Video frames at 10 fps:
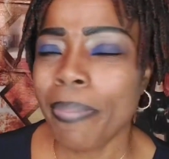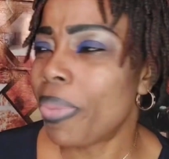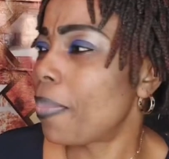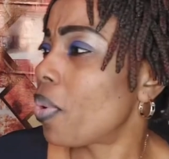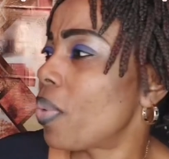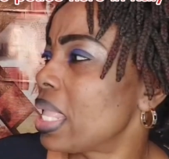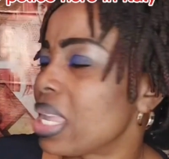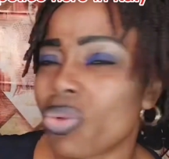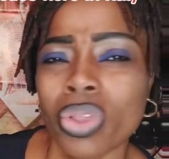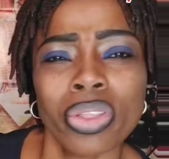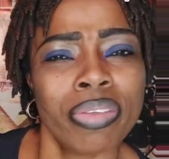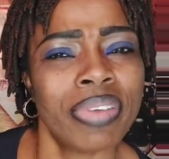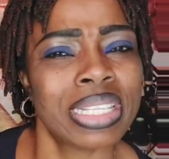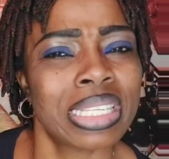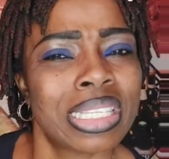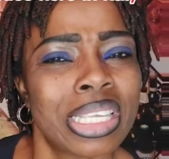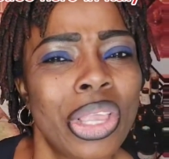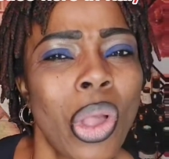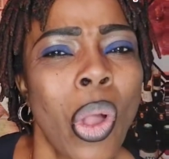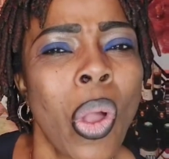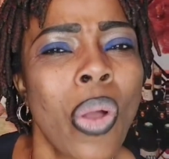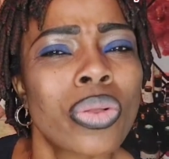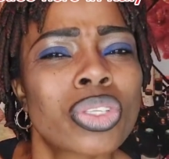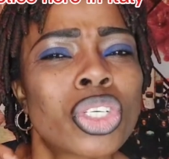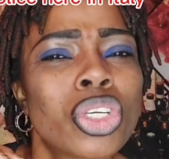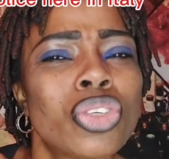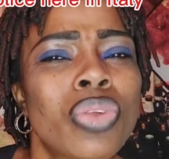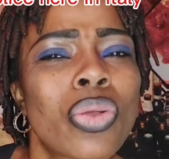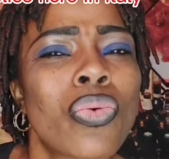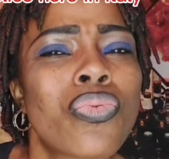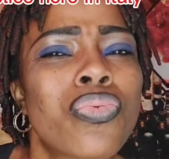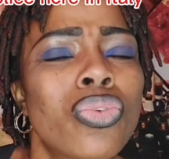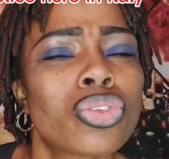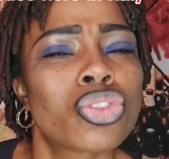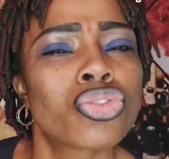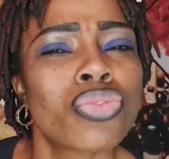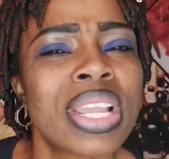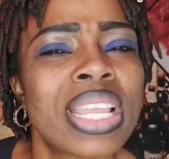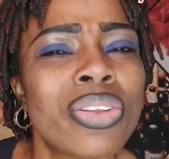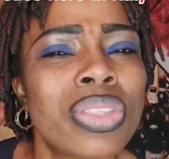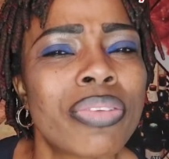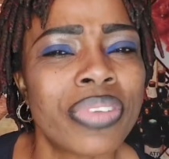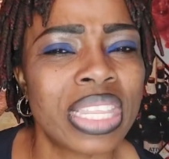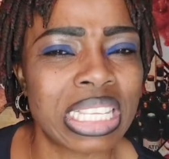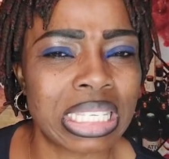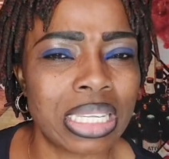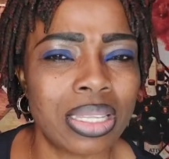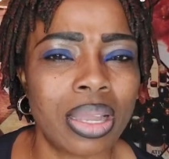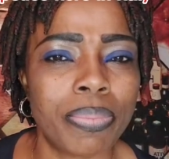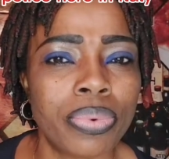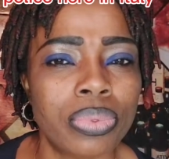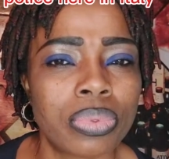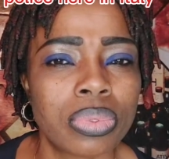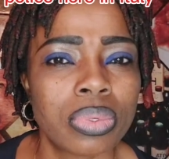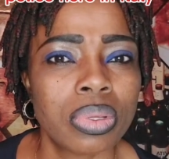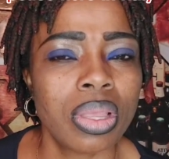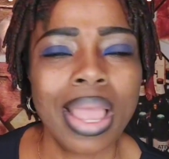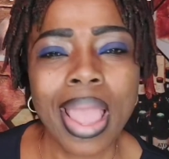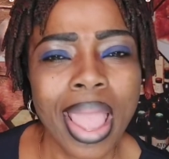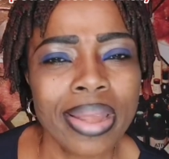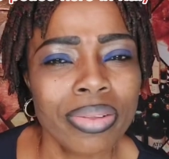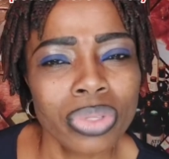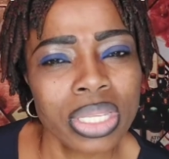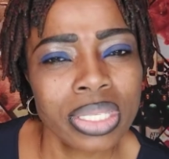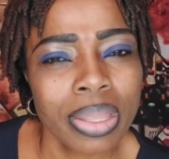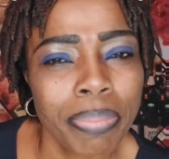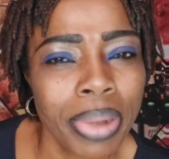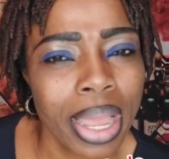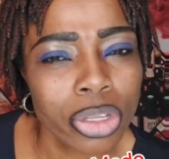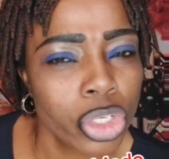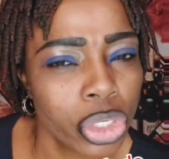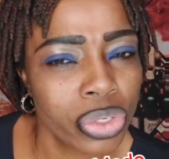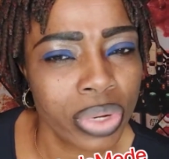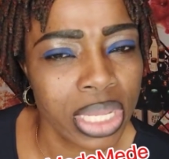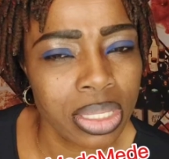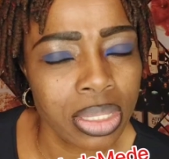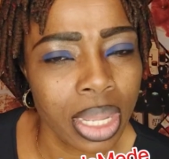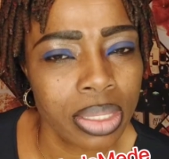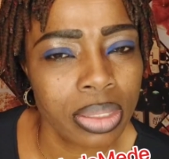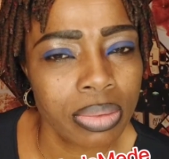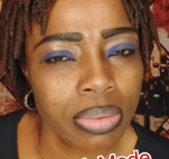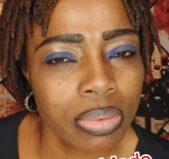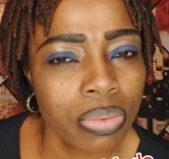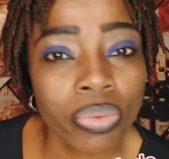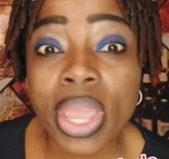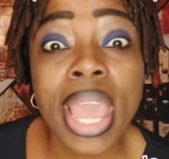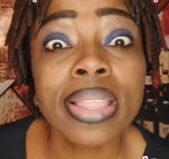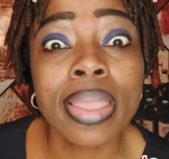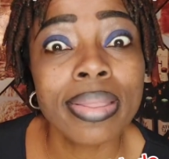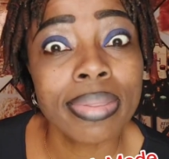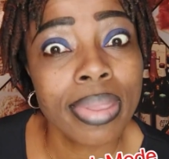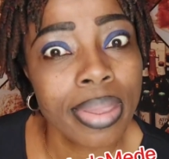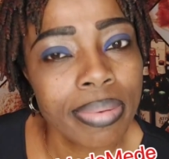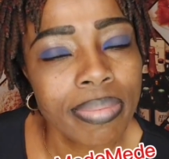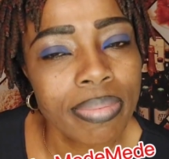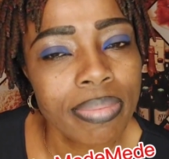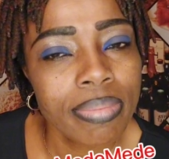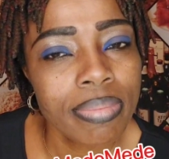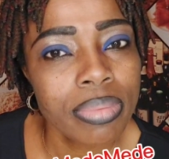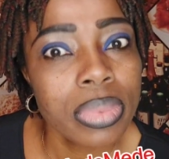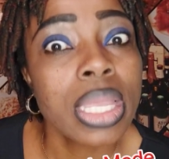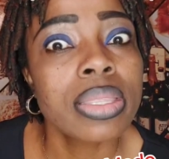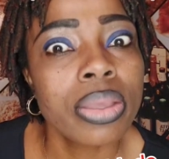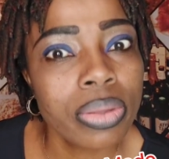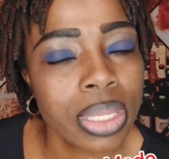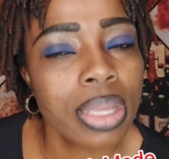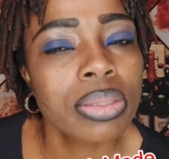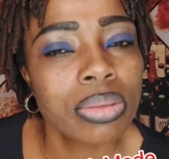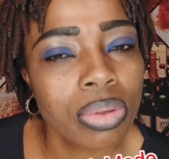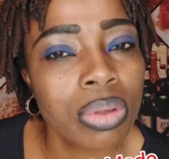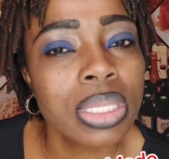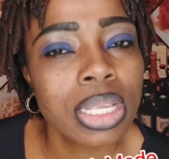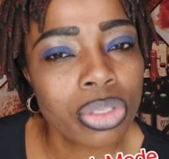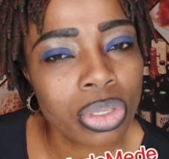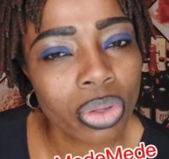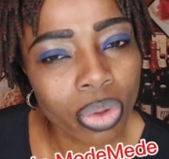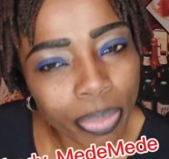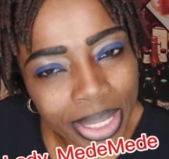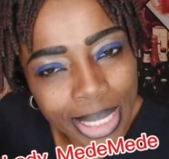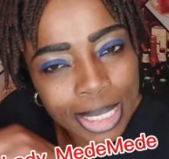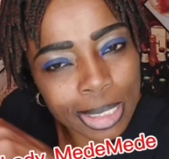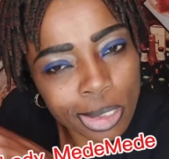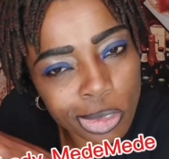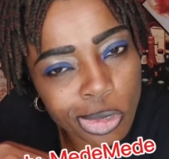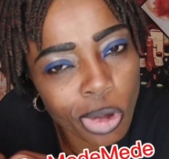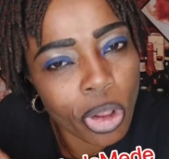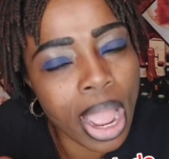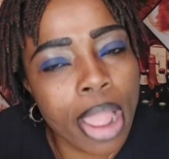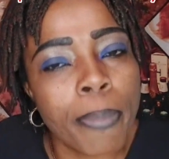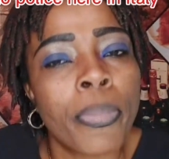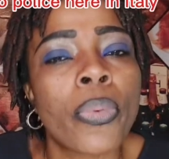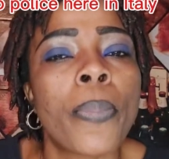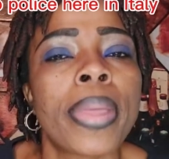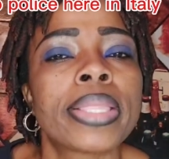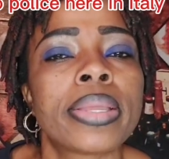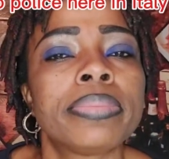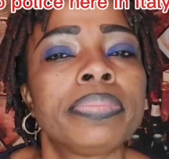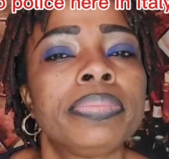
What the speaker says: People where they go university, all children go full train. They know they feel they sit down put. I know they see black children inside. Where then they under sort of copeta, then they drug copeta.